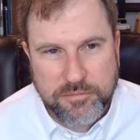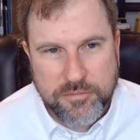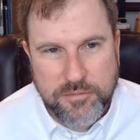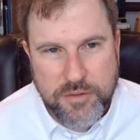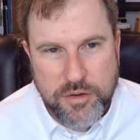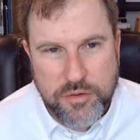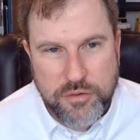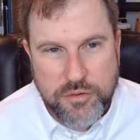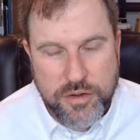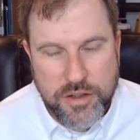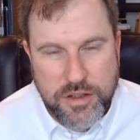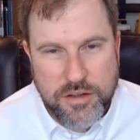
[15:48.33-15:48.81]

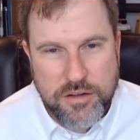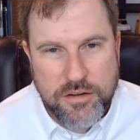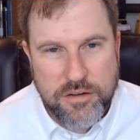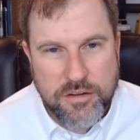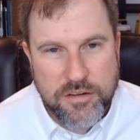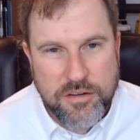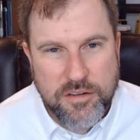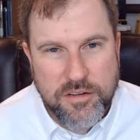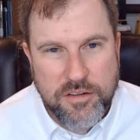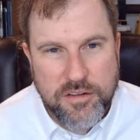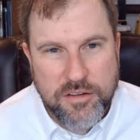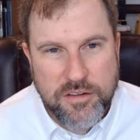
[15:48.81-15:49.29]
You see?
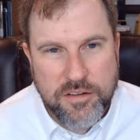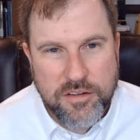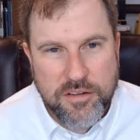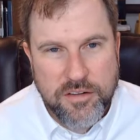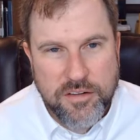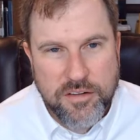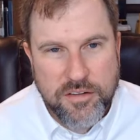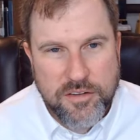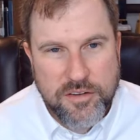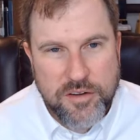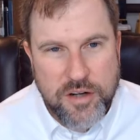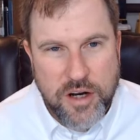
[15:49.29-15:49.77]

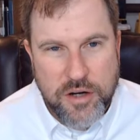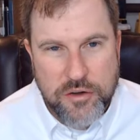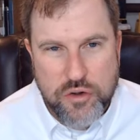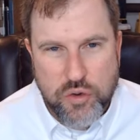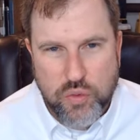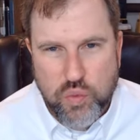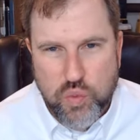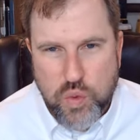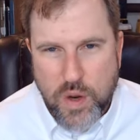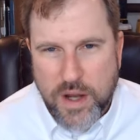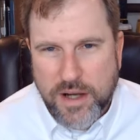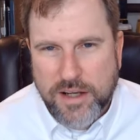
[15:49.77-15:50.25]
You're not
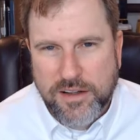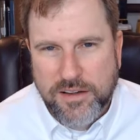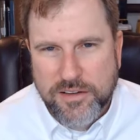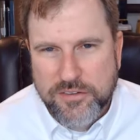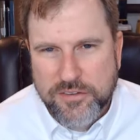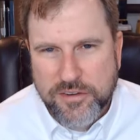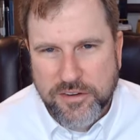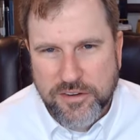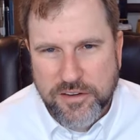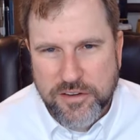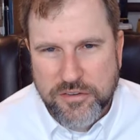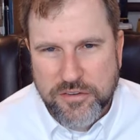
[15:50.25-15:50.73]
directly
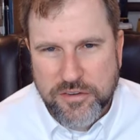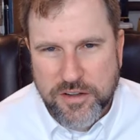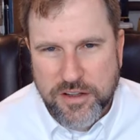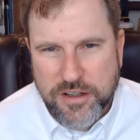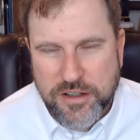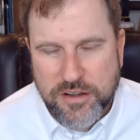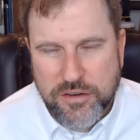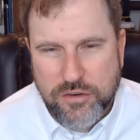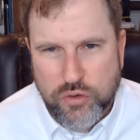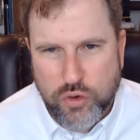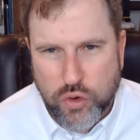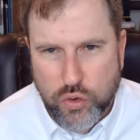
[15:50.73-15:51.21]

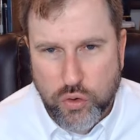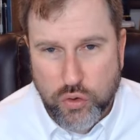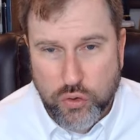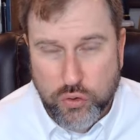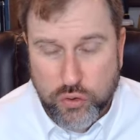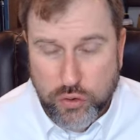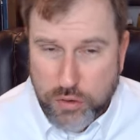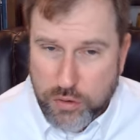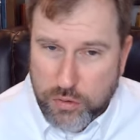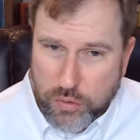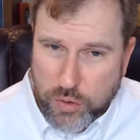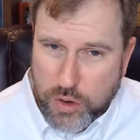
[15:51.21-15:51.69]
soliciting.
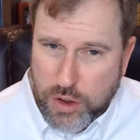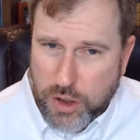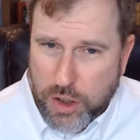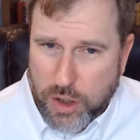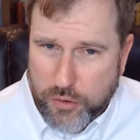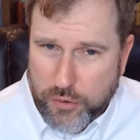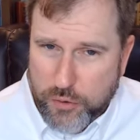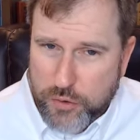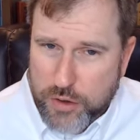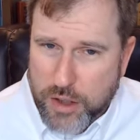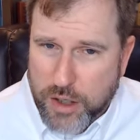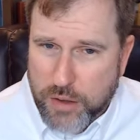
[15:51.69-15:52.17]
So,
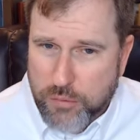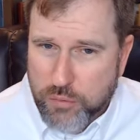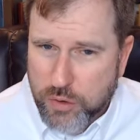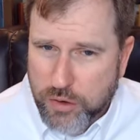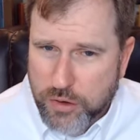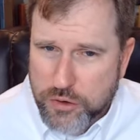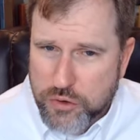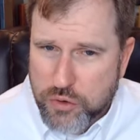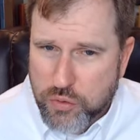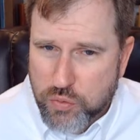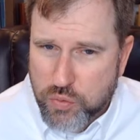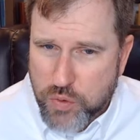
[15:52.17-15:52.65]
well, they're not
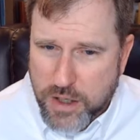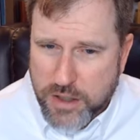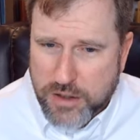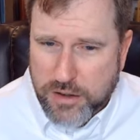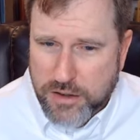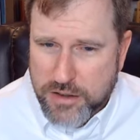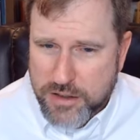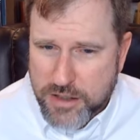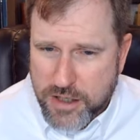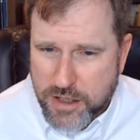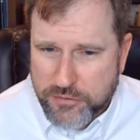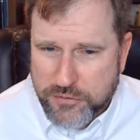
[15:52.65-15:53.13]
really
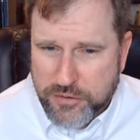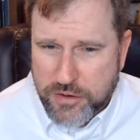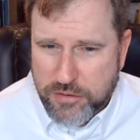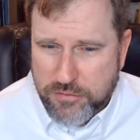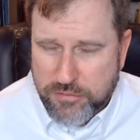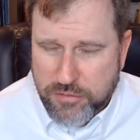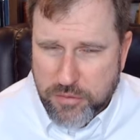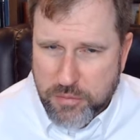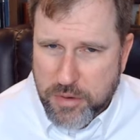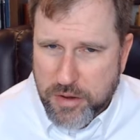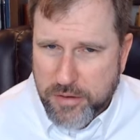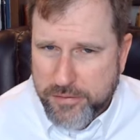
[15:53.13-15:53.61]
directly asking
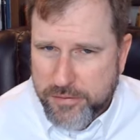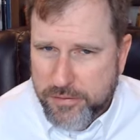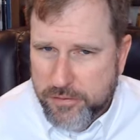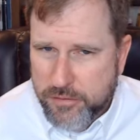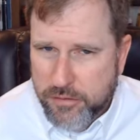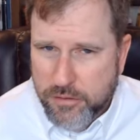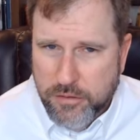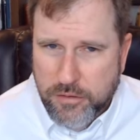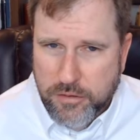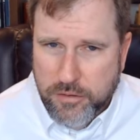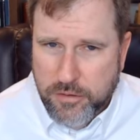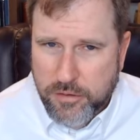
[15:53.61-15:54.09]
for
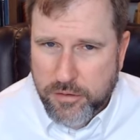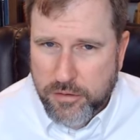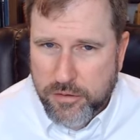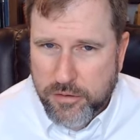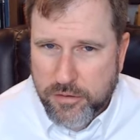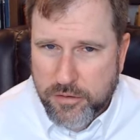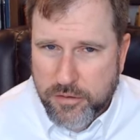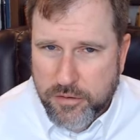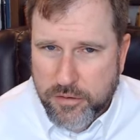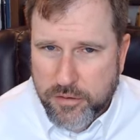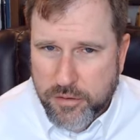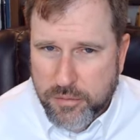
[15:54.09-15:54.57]
money.
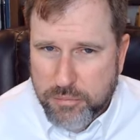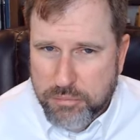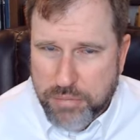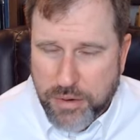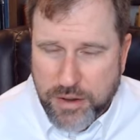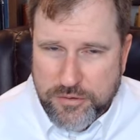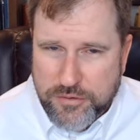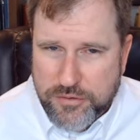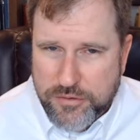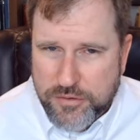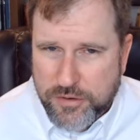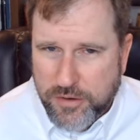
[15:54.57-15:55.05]

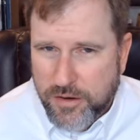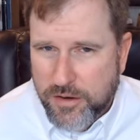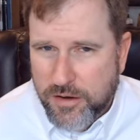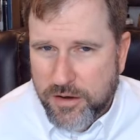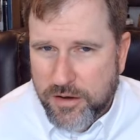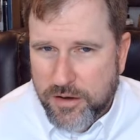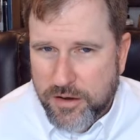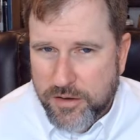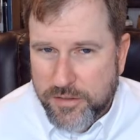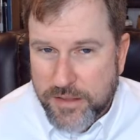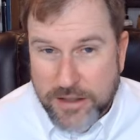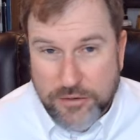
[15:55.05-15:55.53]
But
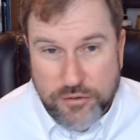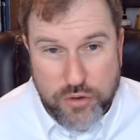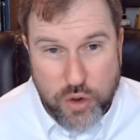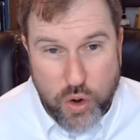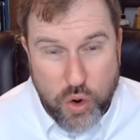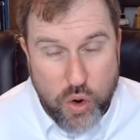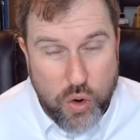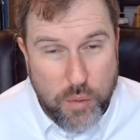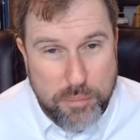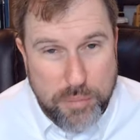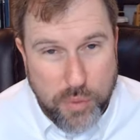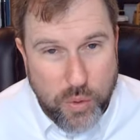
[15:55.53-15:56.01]
that's the
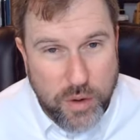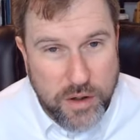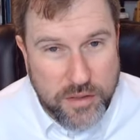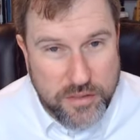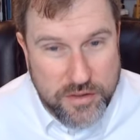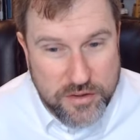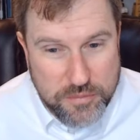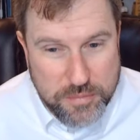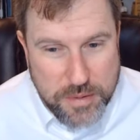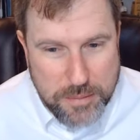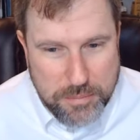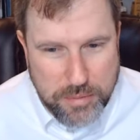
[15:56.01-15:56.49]
whole point.
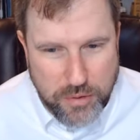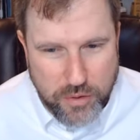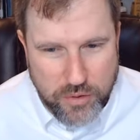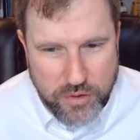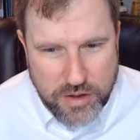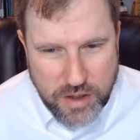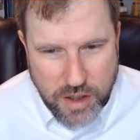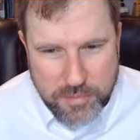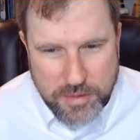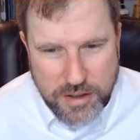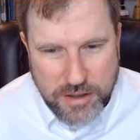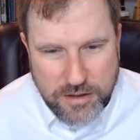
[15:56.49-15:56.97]
These people are
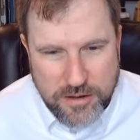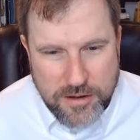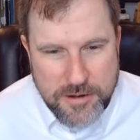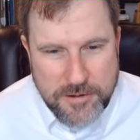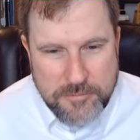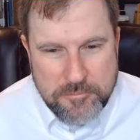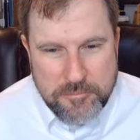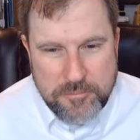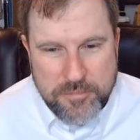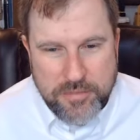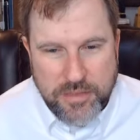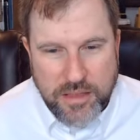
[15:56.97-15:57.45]
coming.
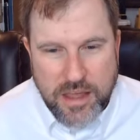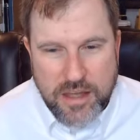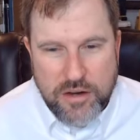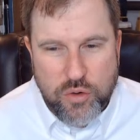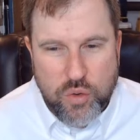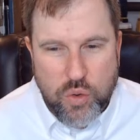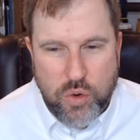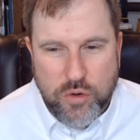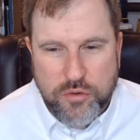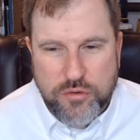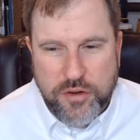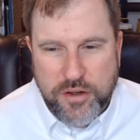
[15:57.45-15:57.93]
And,
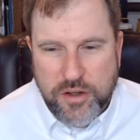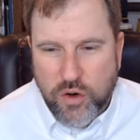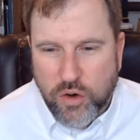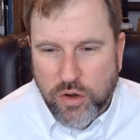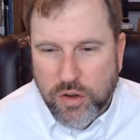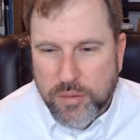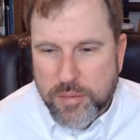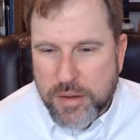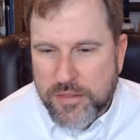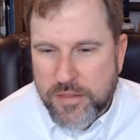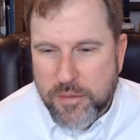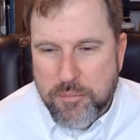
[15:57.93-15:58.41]
of course, they can
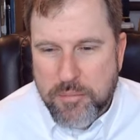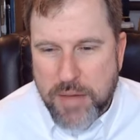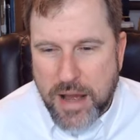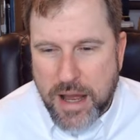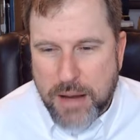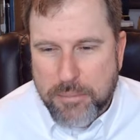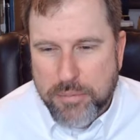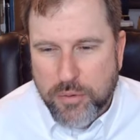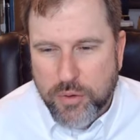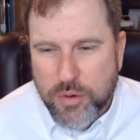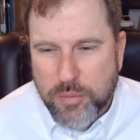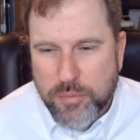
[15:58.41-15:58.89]
only be in the
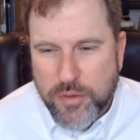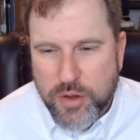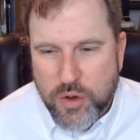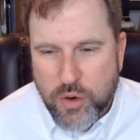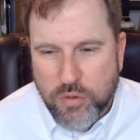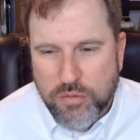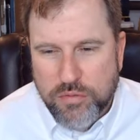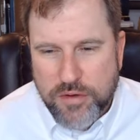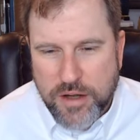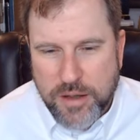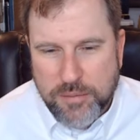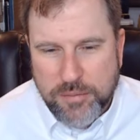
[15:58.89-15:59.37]
map room, the
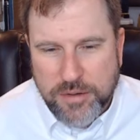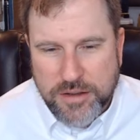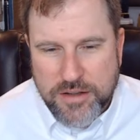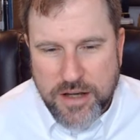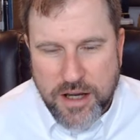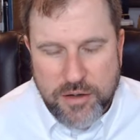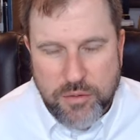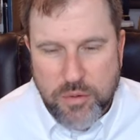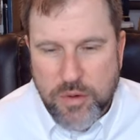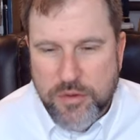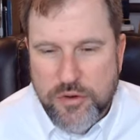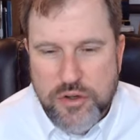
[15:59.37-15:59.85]
old family
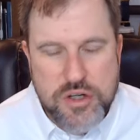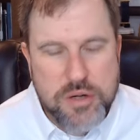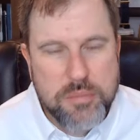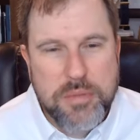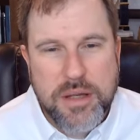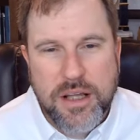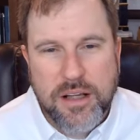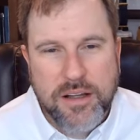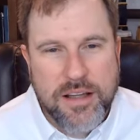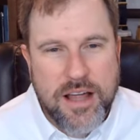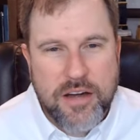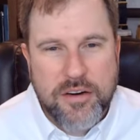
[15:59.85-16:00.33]
dining room. They shouldn't
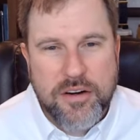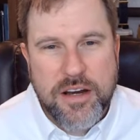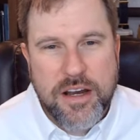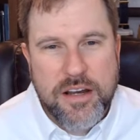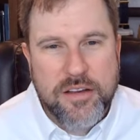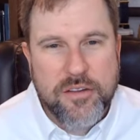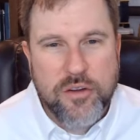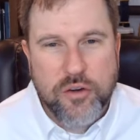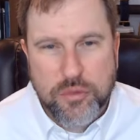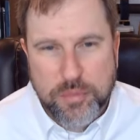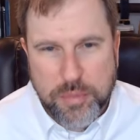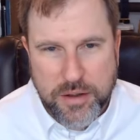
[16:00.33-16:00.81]
be allowed in any
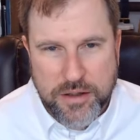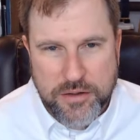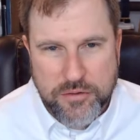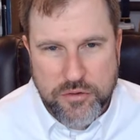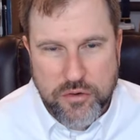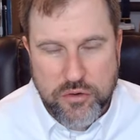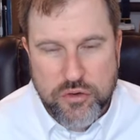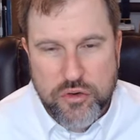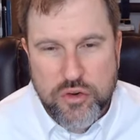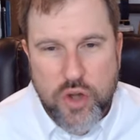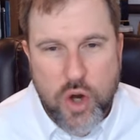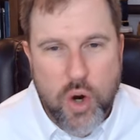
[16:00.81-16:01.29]
of those
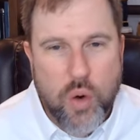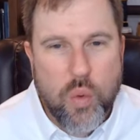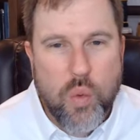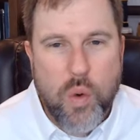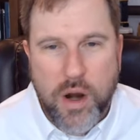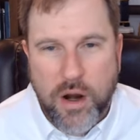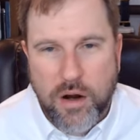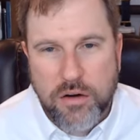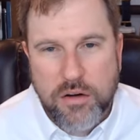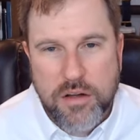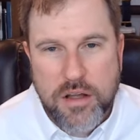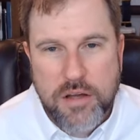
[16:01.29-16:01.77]
places.
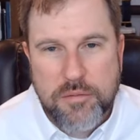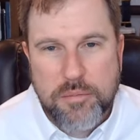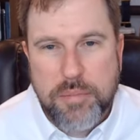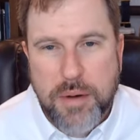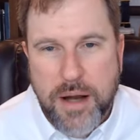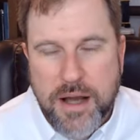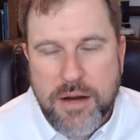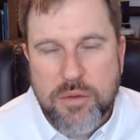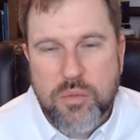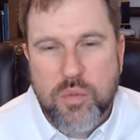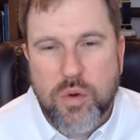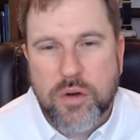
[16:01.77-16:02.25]
Nowhere. If
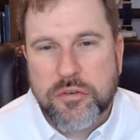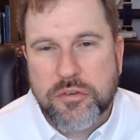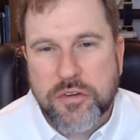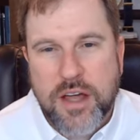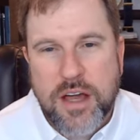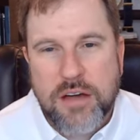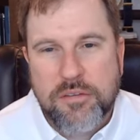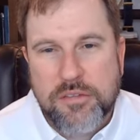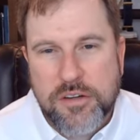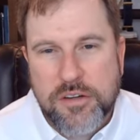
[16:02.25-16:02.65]
Biden wants to have